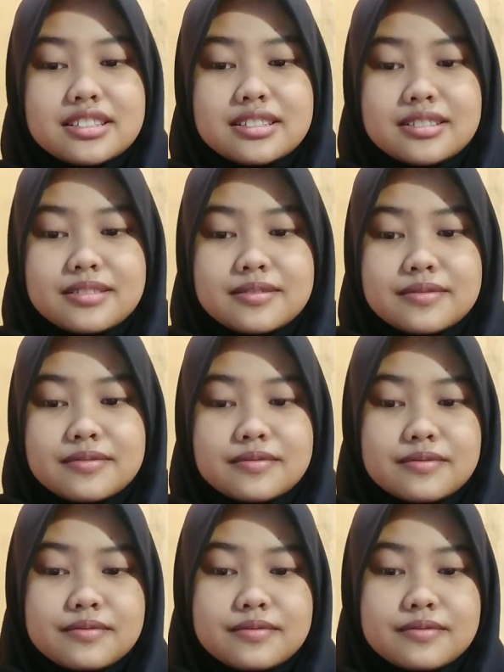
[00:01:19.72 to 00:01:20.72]

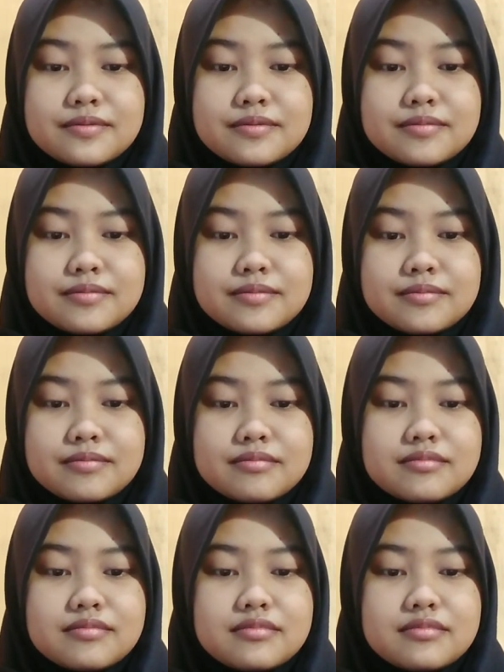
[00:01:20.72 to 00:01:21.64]
No one is speaking in this clip.